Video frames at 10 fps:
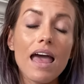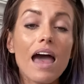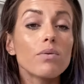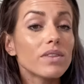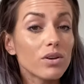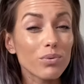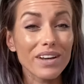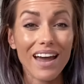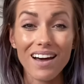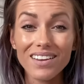And with the
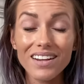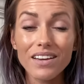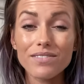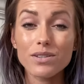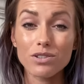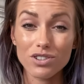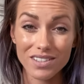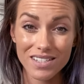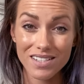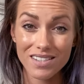reality of social
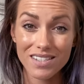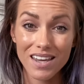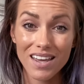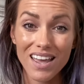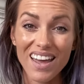distancing